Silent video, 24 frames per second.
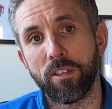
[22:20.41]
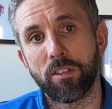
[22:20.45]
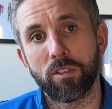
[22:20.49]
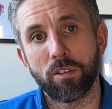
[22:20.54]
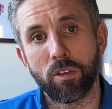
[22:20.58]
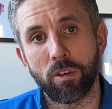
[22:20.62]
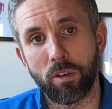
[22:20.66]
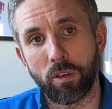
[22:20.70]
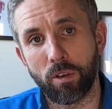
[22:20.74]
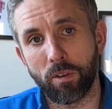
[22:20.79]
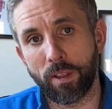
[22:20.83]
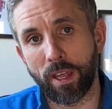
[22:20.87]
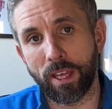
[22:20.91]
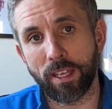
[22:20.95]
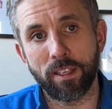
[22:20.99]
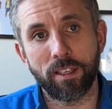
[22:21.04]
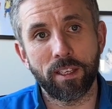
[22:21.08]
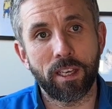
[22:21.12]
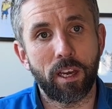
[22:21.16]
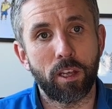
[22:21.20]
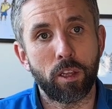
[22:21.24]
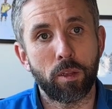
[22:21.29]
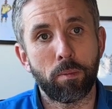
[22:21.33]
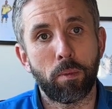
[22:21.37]
so they can
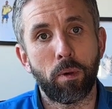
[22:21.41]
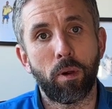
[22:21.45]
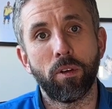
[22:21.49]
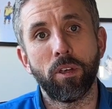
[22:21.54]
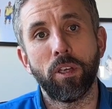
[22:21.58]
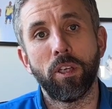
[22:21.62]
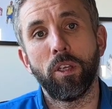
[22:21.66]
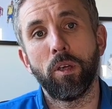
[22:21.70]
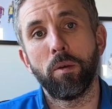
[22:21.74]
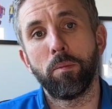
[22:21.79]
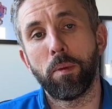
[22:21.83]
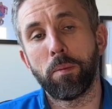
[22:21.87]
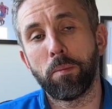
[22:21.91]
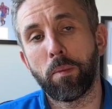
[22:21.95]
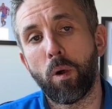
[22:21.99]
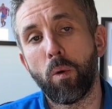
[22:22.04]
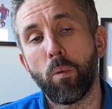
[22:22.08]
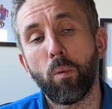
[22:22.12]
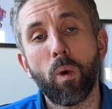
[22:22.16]
get on the ball a little bit more.